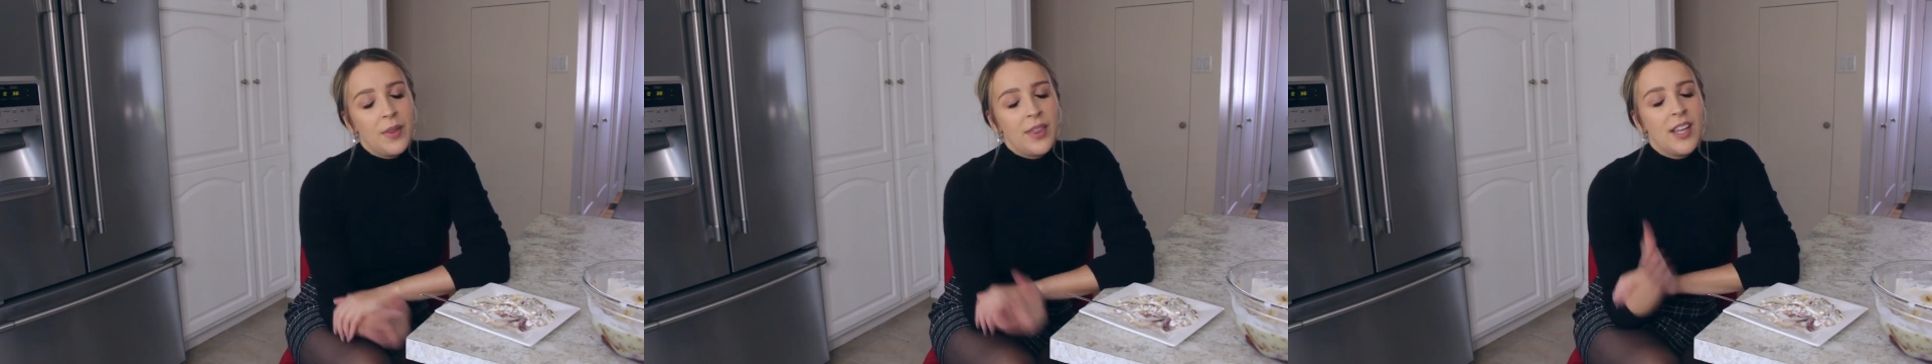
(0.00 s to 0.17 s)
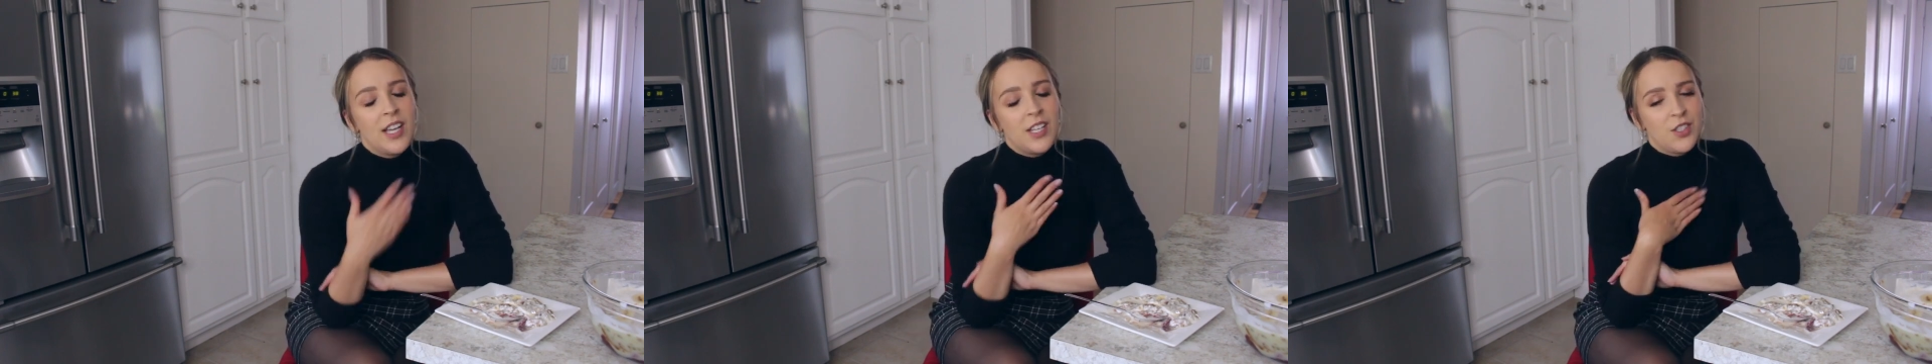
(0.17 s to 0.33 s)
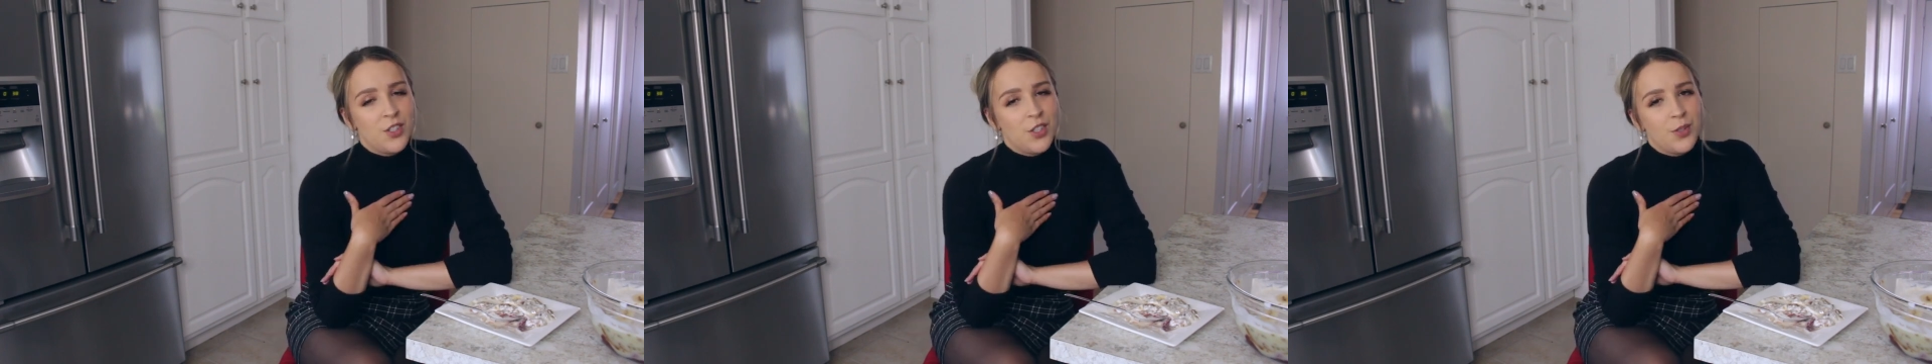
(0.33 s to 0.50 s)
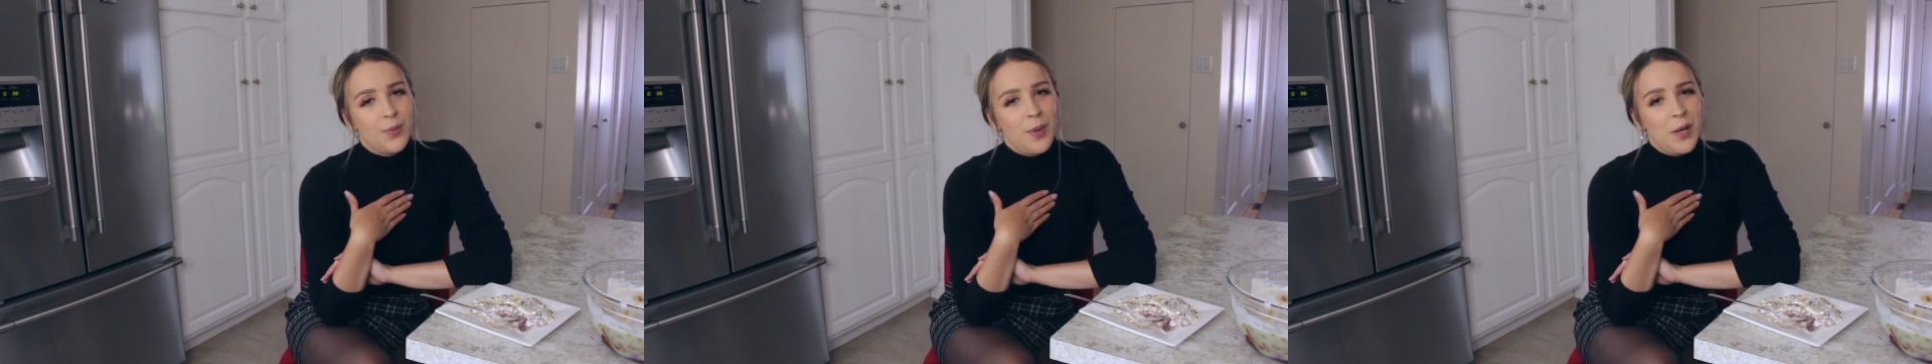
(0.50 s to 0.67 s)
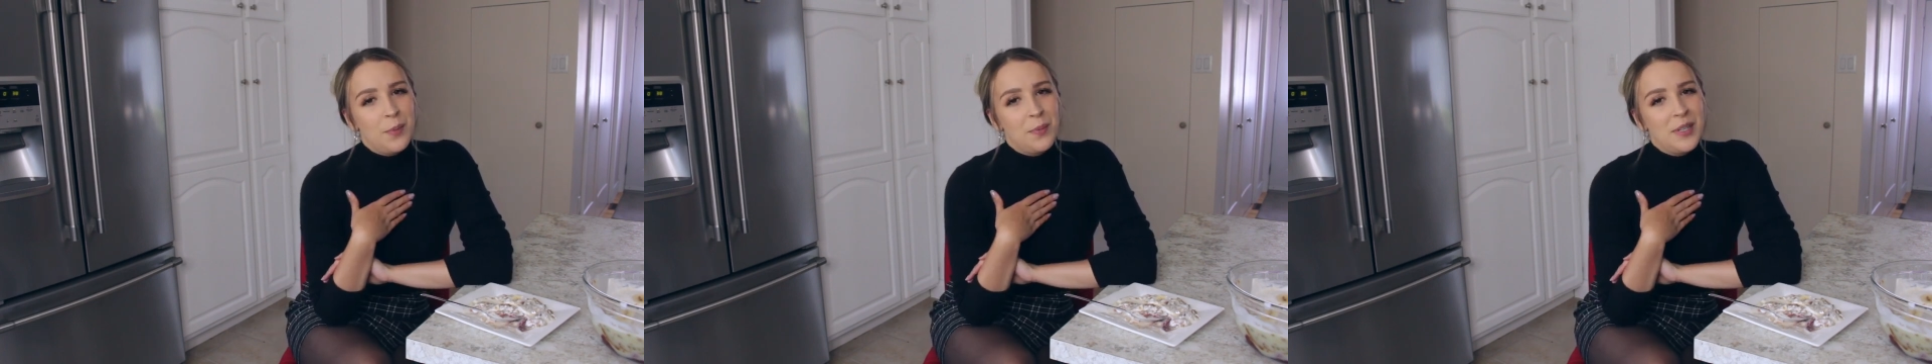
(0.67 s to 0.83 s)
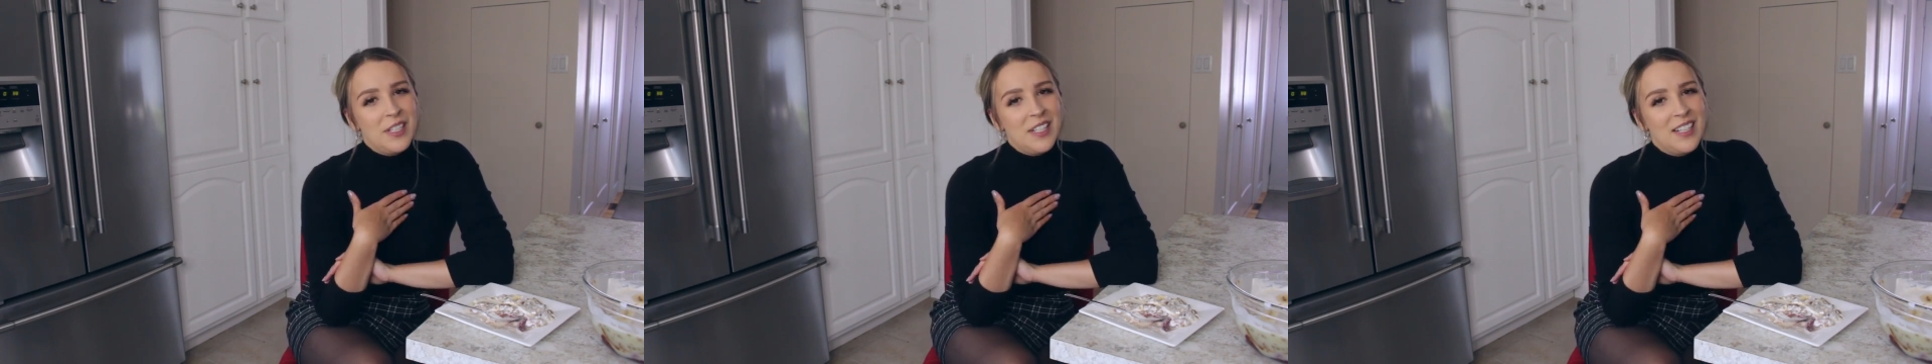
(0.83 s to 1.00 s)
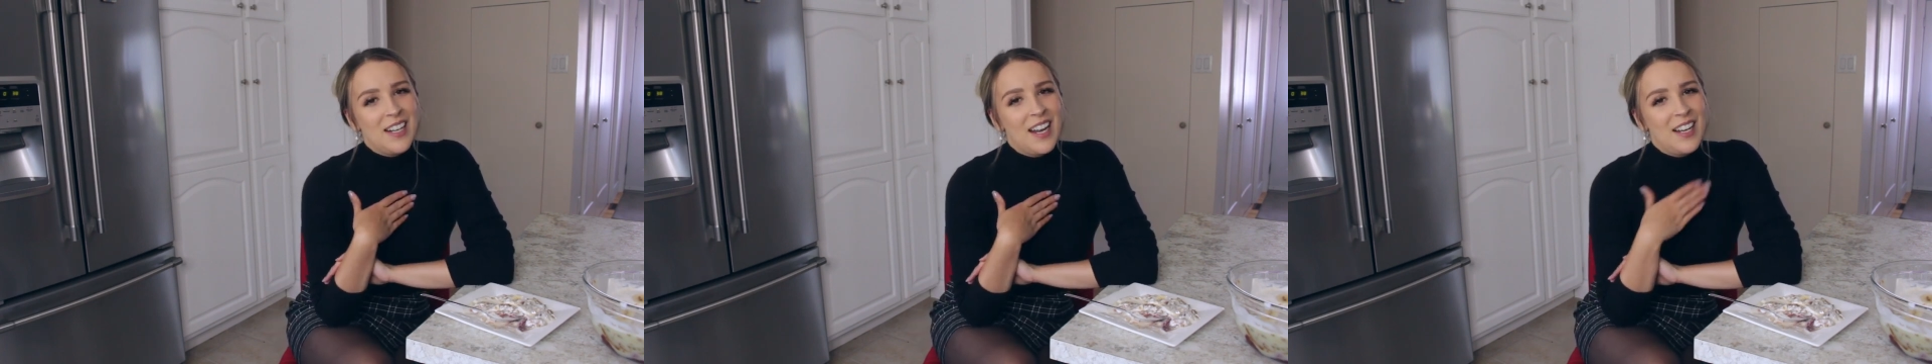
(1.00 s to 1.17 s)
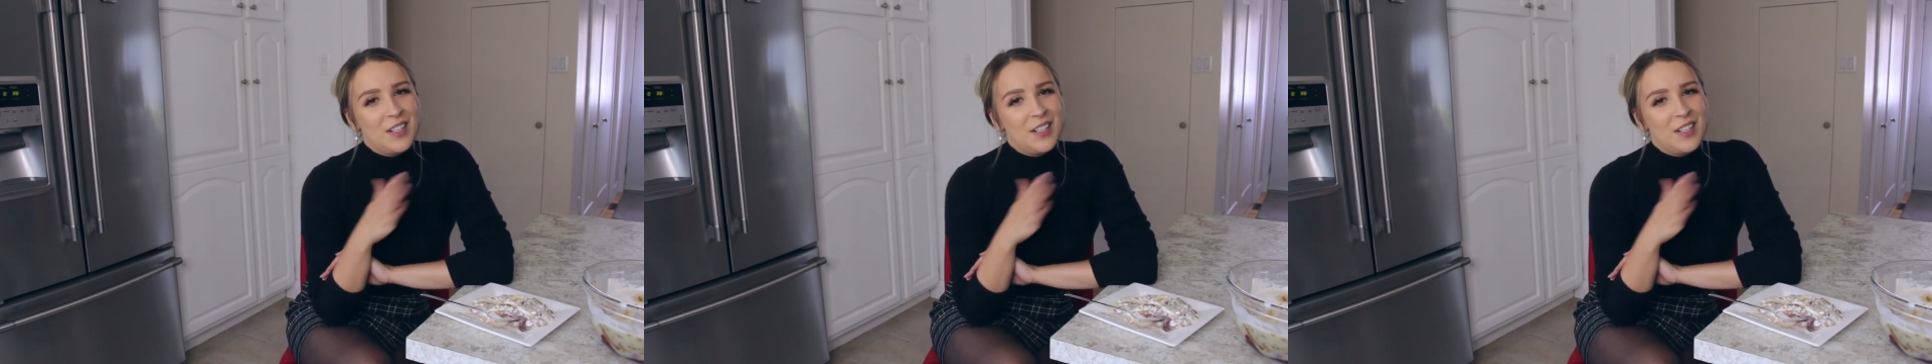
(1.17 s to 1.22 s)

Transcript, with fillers: but that's just my opinion.